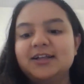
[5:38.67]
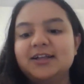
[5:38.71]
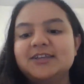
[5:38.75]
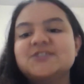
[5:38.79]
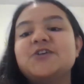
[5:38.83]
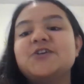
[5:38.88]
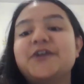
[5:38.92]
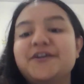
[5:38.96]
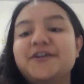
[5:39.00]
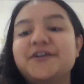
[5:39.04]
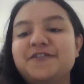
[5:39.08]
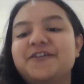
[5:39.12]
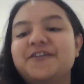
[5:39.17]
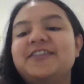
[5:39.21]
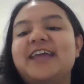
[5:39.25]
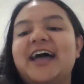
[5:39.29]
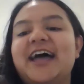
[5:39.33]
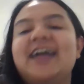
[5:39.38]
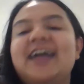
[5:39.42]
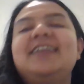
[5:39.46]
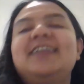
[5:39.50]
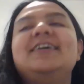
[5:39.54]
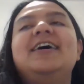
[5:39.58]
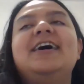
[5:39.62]
sorry for
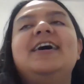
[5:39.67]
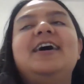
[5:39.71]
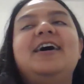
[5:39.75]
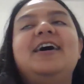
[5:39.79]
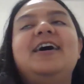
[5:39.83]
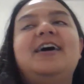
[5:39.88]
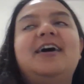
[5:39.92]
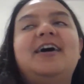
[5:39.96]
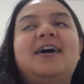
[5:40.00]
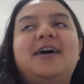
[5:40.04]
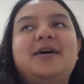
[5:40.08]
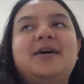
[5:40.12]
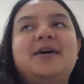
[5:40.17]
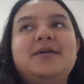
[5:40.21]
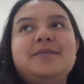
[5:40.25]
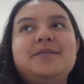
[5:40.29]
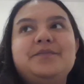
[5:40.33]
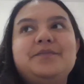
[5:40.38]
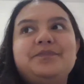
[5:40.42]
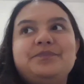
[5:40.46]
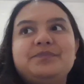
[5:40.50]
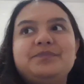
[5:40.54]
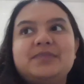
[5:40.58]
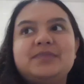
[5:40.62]
that.
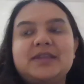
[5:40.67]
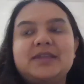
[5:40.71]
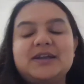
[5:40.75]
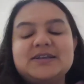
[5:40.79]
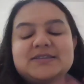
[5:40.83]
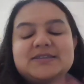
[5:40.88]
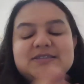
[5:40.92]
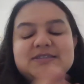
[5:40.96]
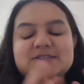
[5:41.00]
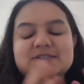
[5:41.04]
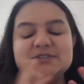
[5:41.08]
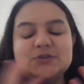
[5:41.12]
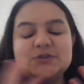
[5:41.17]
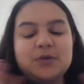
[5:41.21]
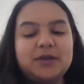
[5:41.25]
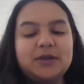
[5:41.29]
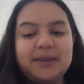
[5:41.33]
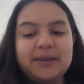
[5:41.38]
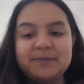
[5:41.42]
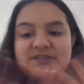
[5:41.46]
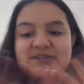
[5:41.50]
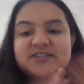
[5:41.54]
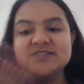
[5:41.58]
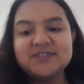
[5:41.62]
So
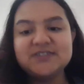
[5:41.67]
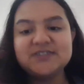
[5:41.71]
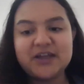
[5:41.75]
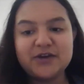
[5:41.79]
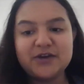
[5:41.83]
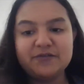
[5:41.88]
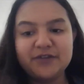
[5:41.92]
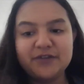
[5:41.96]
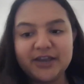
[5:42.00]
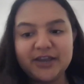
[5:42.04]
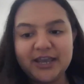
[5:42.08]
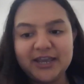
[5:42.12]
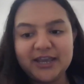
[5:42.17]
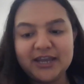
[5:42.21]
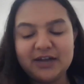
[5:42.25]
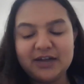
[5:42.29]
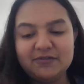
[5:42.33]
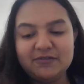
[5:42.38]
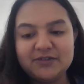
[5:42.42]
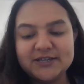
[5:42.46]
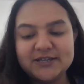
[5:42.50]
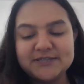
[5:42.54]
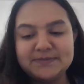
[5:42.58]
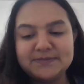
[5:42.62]
let me just start off again
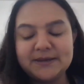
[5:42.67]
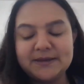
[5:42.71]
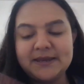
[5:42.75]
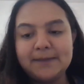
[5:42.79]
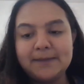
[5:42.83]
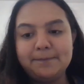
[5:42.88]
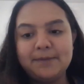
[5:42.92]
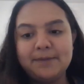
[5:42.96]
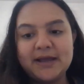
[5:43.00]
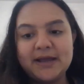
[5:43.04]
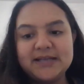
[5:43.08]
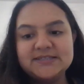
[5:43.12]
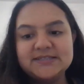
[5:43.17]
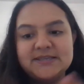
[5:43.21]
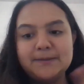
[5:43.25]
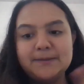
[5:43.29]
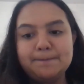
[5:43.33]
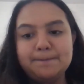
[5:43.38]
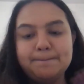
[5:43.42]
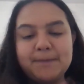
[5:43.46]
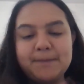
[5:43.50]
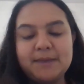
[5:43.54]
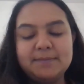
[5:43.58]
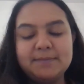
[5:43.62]
after explaining
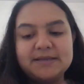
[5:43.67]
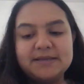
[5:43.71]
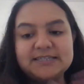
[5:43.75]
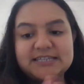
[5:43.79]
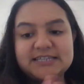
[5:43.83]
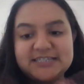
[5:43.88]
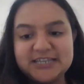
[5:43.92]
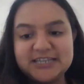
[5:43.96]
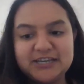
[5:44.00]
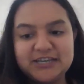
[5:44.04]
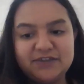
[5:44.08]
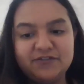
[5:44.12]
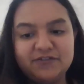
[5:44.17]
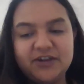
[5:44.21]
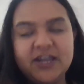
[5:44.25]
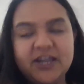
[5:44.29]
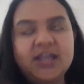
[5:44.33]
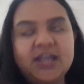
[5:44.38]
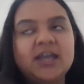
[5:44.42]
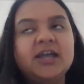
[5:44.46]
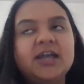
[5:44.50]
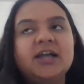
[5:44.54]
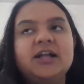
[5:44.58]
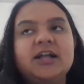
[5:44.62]
pricing, payment, and
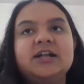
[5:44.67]
delivery.